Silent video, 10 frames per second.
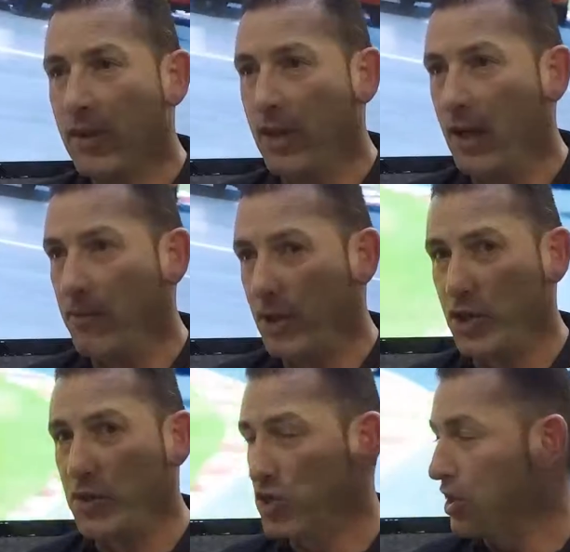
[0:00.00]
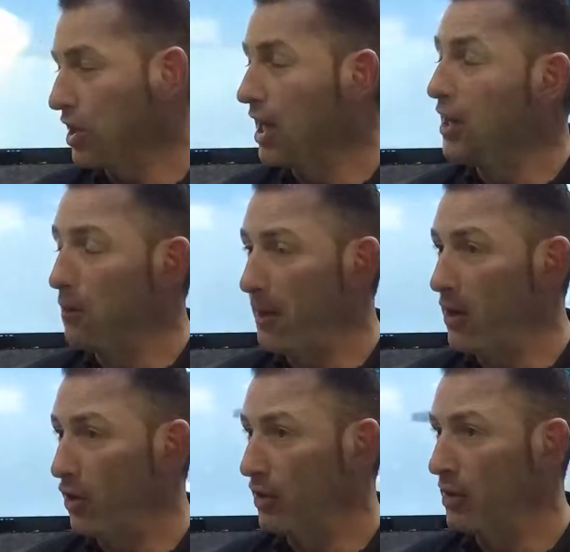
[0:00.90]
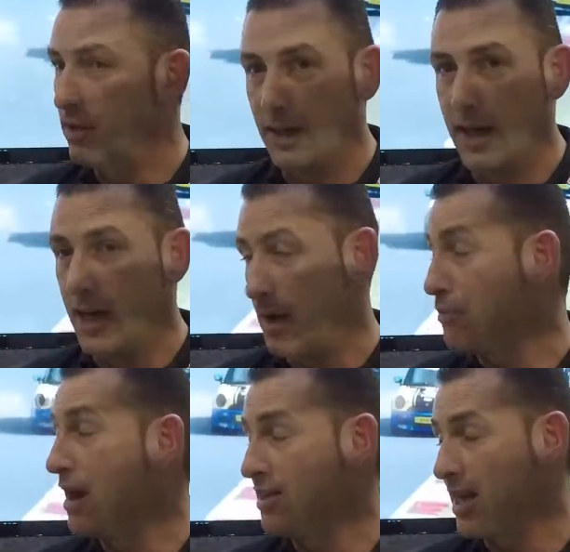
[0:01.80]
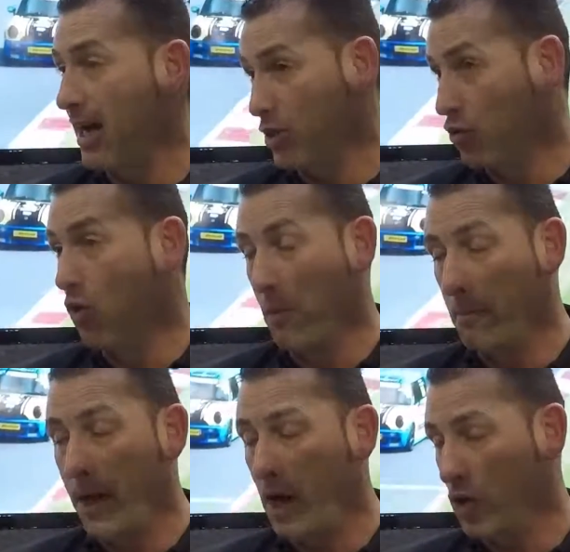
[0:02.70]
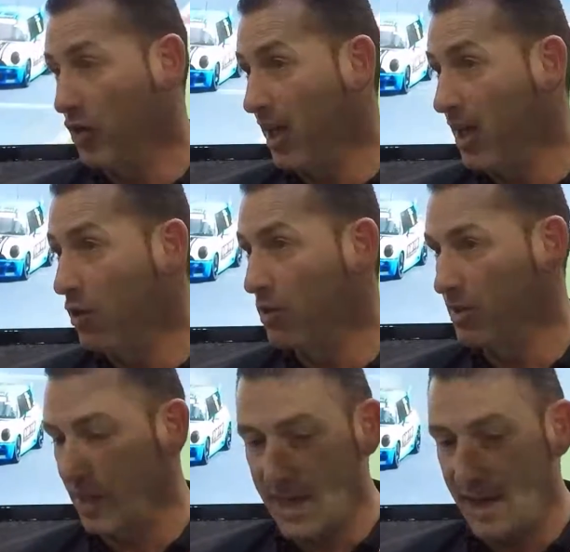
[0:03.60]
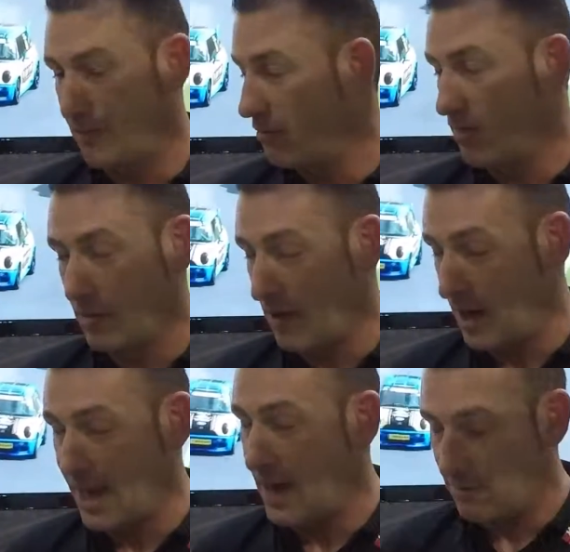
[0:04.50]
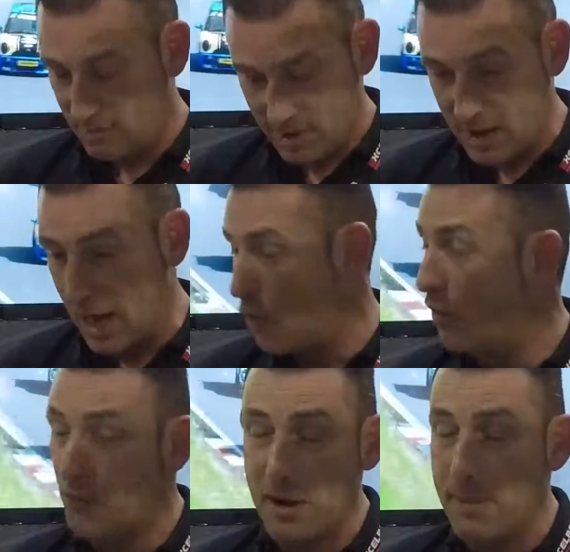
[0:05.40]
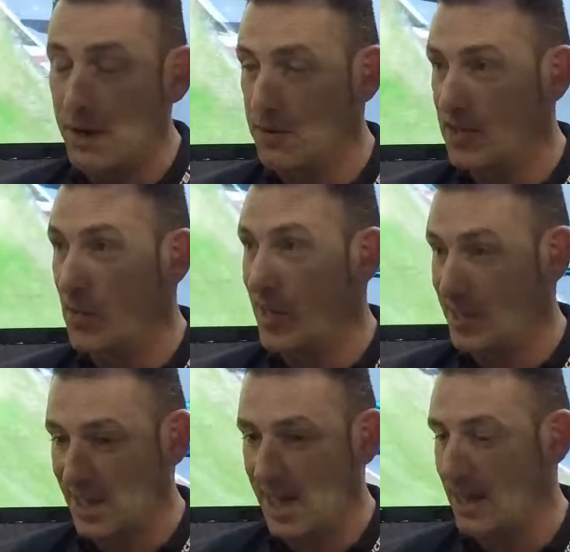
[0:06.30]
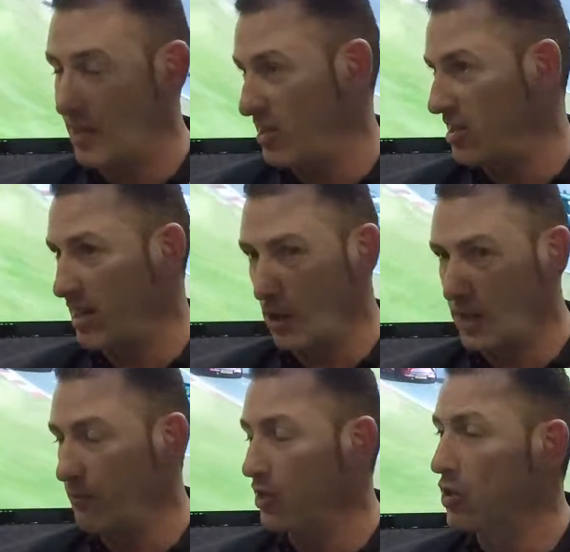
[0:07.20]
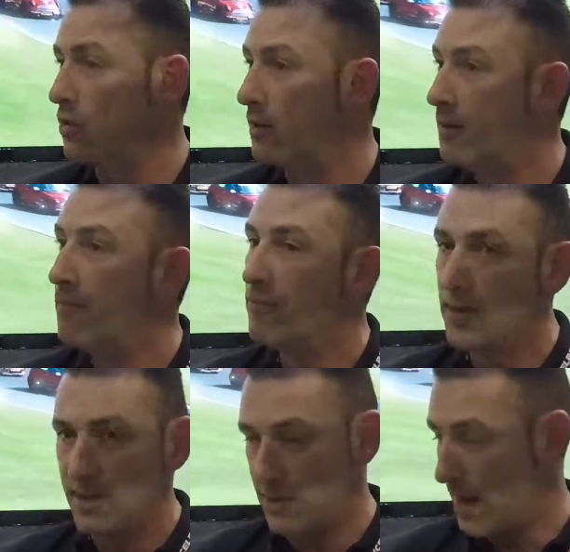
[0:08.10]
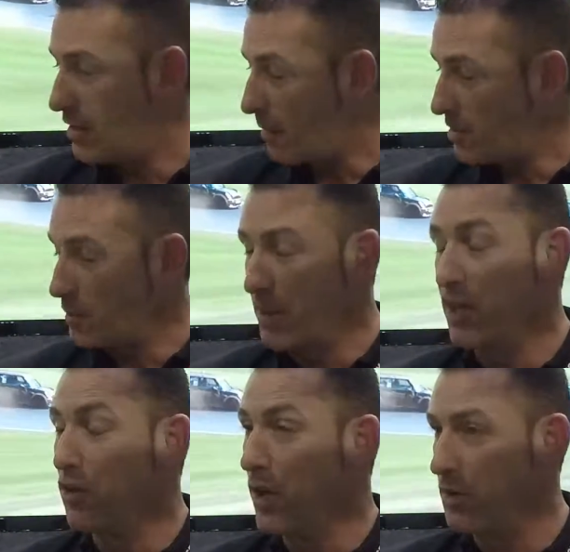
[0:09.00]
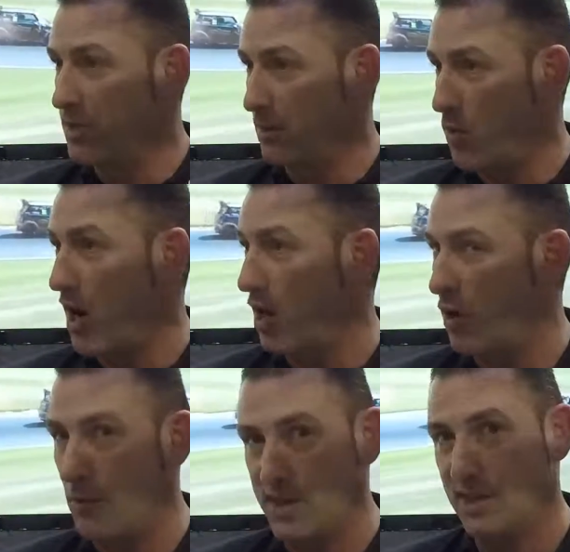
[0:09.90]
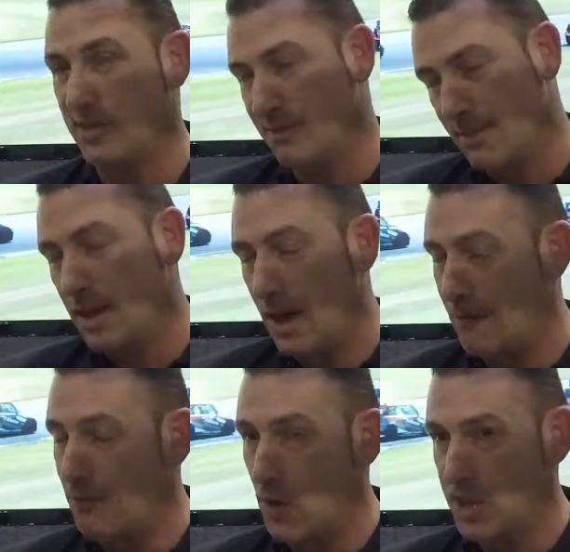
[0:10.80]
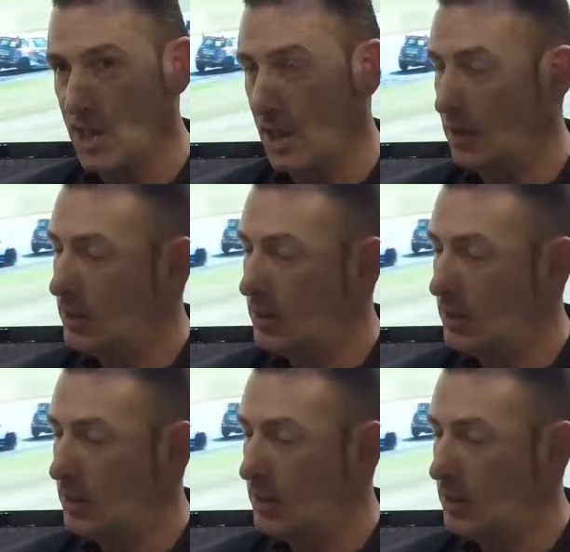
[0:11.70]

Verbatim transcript: um, I do struggle a little bit on uh, at Brands Hatch or Oulton Park on the hill because I can't, I can't get all three pedals to work together because it's a little difficult. So I end up spinning the wheels up quite a lot, which is unfortunate.